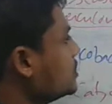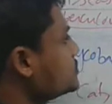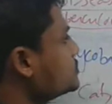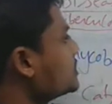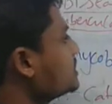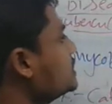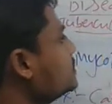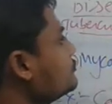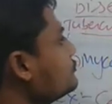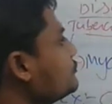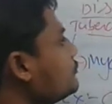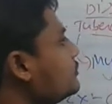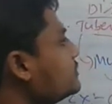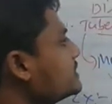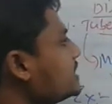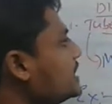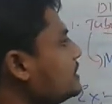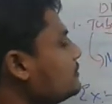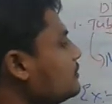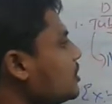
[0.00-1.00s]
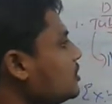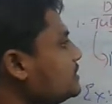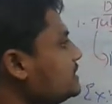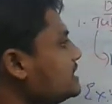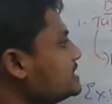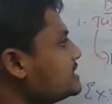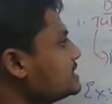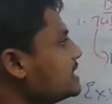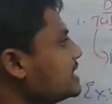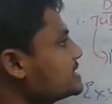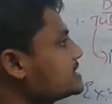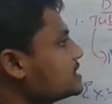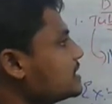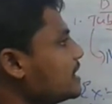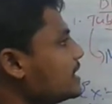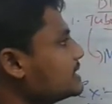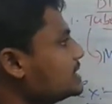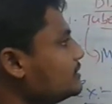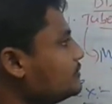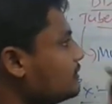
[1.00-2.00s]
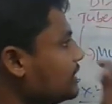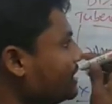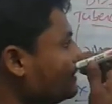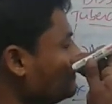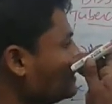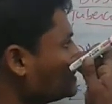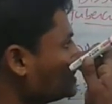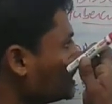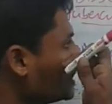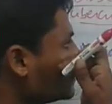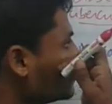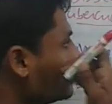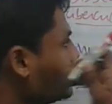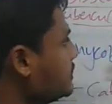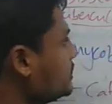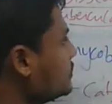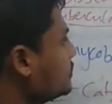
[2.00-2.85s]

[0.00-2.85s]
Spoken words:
So the foot and mouth diseases are the one which are going